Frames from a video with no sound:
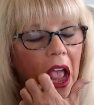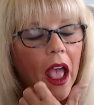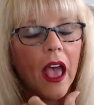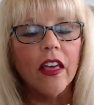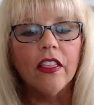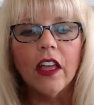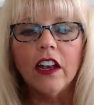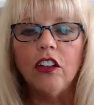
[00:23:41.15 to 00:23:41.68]

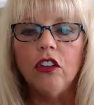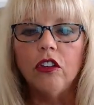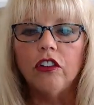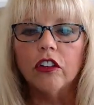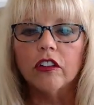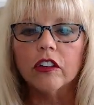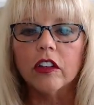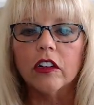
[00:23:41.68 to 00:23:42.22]
and then you
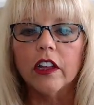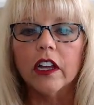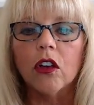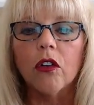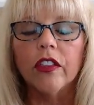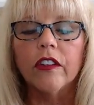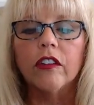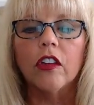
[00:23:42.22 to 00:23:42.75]
just click
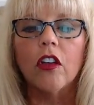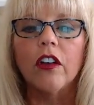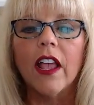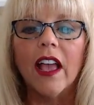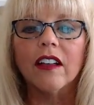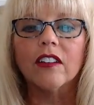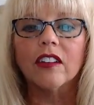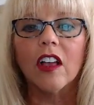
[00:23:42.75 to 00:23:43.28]
on the
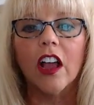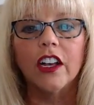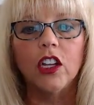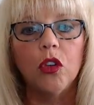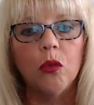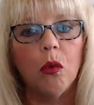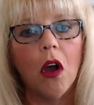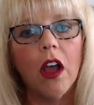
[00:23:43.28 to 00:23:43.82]
zodiac sign
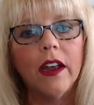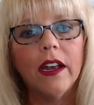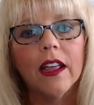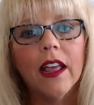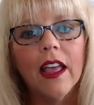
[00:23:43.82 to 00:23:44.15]
you want,